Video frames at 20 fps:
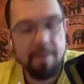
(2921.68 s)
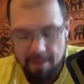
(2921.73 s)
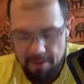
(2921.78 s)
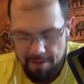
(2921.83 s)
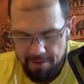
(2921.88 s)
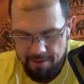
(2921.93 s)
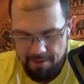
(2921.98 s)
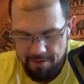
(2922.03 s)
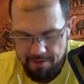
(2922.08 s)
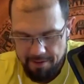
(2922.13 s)
I
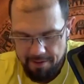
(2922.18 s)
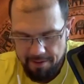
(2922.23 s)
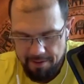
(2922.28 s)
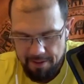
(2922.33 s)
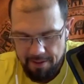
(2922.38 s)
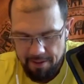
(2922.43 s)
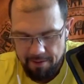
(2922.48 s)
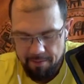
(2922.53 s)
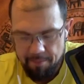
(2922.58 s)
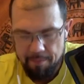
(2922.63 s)
can see
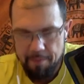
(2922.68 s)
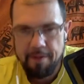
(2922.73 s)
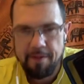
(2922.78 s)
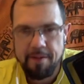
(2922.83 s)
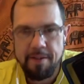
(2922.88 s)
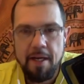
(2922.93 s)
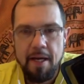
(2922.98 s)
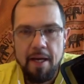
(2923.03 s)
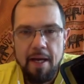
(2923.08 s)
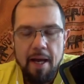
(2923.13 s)
that
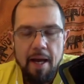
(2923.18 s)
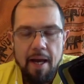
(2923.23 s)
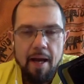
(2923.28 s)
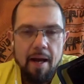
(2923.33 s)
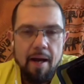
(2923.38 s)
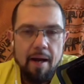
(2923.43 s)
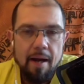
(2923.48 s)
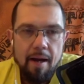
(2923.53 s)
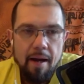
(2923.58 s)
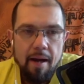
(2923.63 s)
because
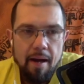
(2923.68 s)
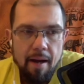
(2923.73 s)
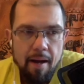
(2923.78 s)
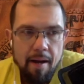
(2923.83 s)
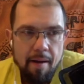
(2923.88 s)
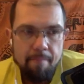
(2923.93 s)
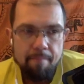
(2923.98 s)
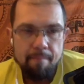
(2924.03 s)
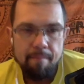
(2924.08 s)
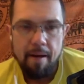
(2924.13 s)

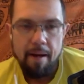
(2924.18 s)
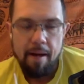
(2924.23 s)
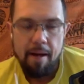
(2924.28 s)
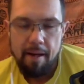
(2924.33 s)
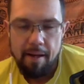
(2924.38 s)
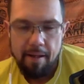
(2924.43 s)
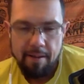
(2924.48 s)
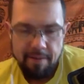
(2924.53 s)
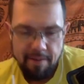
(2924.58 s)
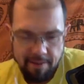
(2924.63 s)

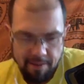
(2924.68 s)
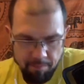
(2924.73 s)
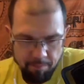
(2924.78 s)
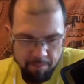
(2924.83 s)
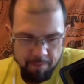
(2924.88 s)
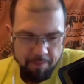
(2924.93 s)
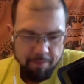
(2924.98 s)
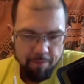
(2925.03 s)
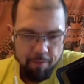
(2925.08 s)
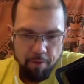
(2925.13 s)
as I said
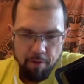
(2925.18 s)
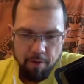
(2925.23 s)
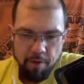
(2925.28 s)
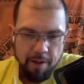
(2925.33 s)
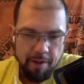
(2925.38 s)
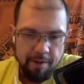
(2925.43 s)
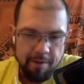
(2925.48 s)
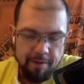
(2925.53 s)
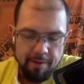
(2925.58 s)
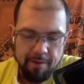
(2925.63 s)
before,
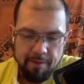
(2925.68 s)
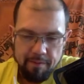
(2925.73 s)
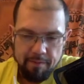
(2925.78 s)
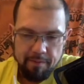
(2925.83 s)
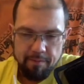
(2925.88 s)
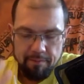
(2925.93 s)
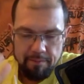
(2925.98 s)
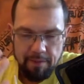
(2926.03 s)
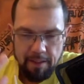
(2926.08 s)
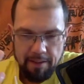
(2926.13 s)
I did
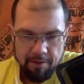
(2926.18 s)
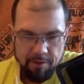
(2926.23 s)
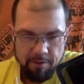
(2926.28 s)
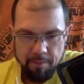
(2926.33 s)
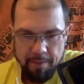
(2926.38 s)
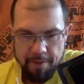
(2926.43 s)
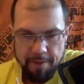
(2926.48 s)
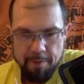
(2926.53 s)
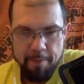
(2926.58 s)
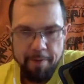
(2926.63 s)
had
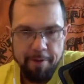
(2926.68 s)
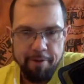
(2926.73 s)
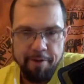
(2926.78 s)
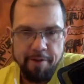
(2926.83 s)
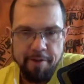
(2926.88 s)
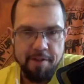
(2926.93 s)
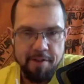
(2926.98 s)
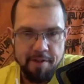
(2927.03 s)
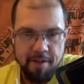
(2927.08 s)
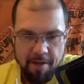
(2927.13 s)
some
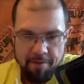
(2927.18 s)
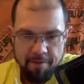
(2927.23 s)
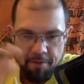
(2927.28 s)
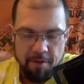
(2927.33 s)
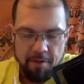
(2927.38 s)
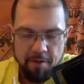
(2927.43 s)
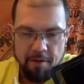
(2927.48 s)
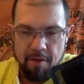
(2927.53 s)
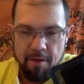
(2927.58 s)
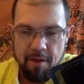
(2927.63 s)
experiences
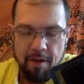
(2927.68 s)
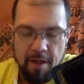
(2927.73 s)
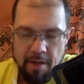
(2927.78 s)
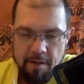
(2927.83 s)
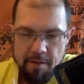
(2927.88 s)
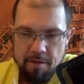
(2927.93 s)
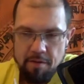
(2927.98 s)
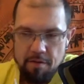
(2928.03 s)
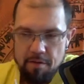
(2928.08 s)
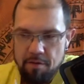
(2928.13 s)
after the
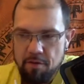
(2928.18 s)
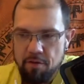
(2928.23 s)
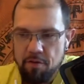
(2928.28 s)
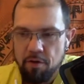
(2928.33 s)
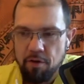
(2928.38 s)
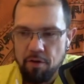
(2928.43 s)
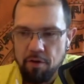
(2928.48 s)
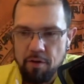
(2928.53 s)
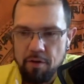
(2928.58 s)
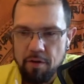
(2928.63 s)
last
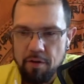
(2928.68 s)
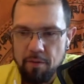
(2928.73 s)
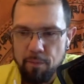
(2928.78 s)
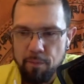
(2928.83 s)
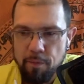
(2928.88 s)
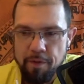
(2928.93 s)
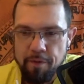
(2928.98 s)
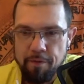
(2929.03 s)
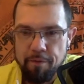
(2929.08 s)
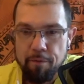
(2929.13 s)
talk
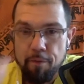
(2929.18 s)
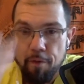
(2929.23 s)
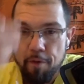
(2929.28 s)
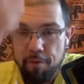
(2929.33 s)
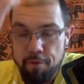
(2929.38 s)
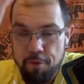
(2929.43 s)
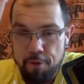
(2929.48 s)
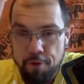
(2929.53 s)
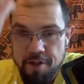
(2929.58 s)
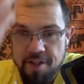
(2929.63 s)
with
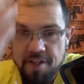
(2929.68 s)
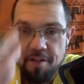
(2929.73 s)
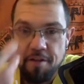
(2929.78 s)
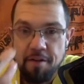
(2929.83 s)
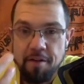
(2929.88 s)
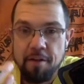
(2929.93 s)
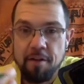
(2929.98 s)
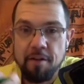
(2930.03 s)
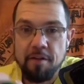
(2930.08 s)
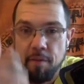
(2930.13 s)
with
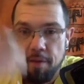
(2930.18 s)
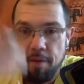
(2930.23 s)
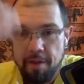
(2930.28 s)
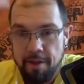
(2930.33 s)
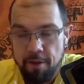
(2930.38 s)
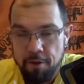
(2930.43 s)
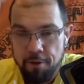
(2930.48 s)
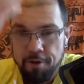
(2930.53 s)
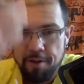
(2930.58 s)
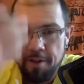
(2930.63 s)
crystals where
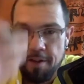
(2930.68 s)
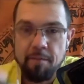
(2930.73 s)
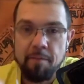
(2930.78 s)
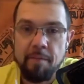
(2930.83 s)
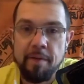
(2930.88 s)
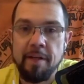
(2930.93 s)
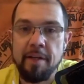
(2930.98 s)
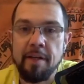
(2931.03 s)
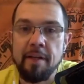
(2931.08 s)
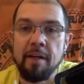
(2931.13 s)
he looked at
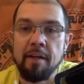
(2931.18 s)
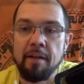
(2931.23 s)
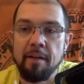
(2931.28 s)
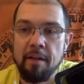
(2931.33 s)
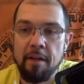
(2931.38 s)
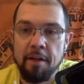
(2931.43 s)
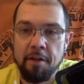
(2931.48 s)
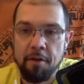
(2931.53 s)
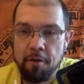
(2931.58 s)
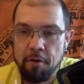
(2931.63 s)
me and
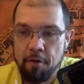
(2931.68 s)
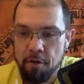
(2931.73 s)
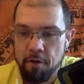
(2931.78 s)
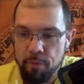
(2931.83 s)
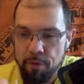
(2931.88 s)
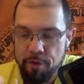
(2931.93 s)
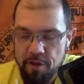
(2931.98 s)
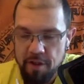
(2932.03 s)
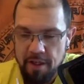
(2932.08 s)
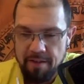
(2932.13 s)
another girl
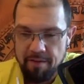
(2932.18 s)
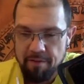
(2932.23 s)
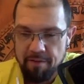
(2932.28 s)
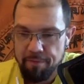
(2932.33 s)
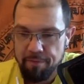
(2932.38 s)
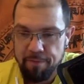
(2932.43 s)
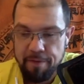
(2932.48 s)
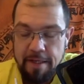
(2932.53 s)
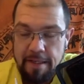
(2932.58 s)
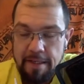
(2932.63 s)
which can
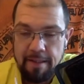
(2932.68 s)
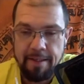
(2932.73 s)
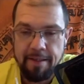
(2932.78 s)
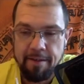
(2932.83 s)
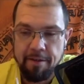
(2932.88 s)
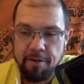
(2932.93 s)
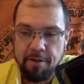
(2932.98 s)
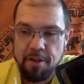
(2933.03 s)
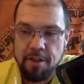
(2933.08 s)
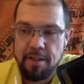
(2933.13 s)
feel
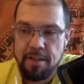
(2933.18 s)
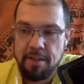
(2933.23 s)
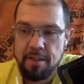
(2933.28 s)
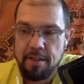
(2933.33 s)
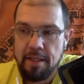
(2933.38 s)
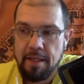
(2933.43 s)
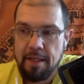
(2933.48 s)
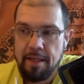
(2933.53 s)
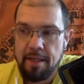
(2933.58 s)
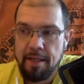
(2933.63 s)
energies
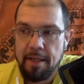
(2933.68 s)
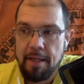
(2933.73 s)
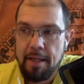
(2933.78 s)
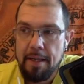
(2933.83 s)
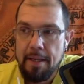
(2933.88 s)
and